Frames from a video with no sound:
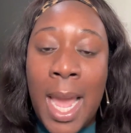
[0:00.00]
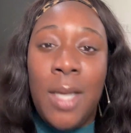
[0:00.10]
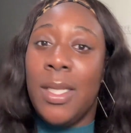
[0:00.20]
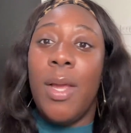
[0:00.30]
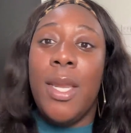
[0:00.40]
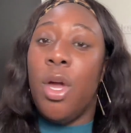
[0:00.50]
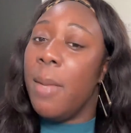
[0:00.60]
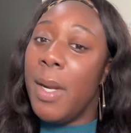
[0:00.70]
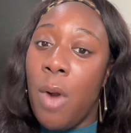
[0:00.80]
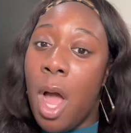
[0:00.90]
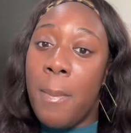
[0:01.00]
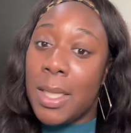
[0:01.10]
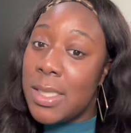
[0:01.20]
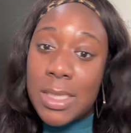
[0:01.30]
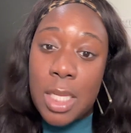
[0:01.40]
And don't get me wrong,
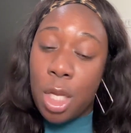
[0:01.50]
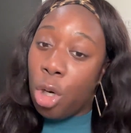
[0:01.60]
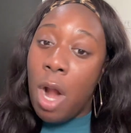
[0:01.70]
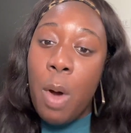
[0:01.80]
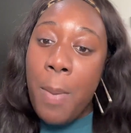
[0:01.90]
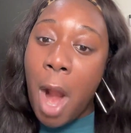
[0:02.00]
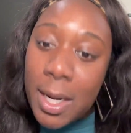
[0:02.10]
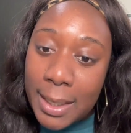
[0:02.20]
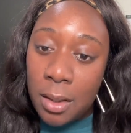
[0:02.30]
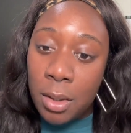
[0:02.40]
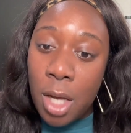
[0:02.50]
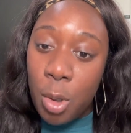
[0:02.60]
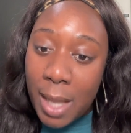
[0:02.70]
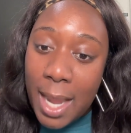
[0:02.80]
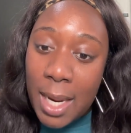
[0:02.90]
because listen, your girl will party,
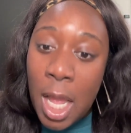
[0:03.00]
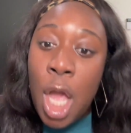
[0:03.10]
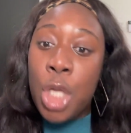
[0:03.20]
okay?